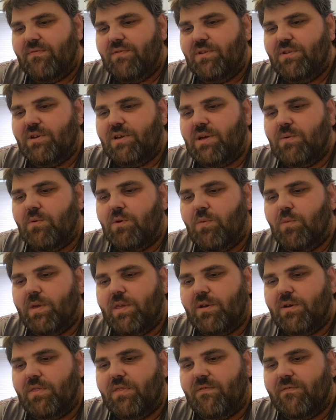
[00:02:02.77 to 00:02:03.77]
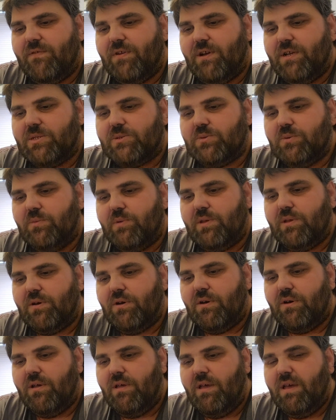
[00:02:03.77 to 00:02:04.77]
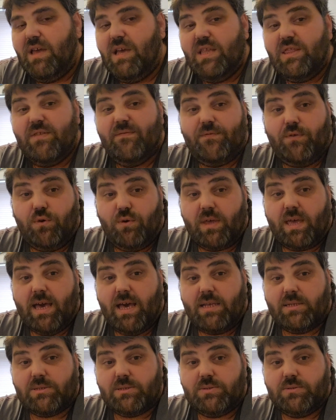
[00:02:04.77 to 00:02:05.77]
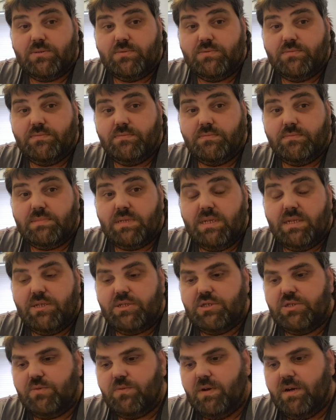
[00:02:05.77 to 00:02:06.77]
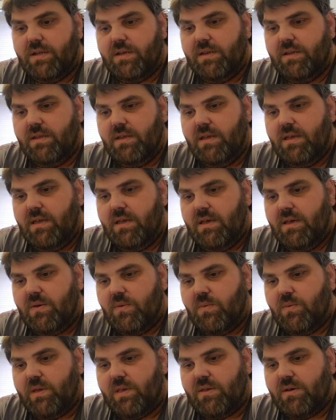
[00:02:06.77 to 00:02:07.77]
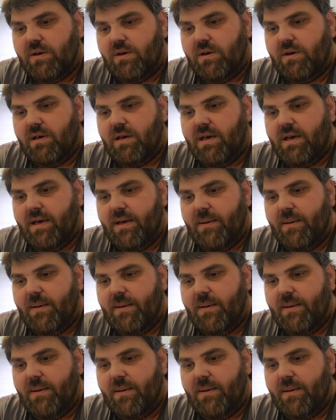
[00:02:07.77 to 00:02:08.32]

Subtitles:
if you look at what we got in the first one, we got the forecastle in issue 1. We got